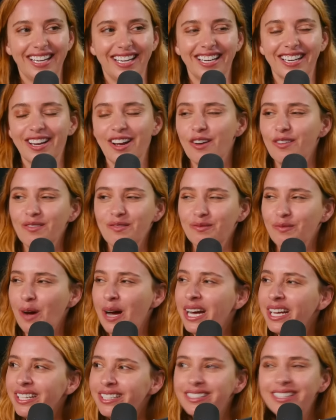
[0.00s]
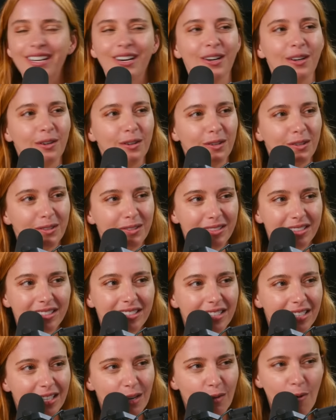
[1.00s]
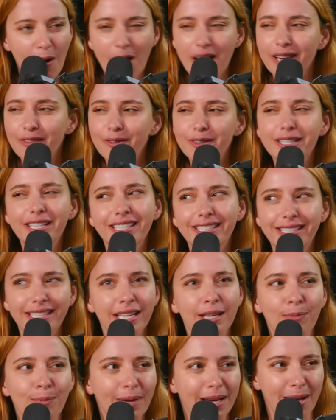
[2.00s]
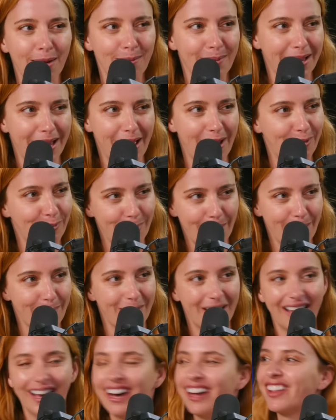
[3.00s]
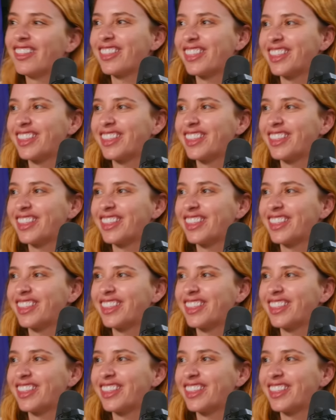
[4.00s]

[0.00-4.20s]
You go, what? No. Why would a dick be coming out of my mouth?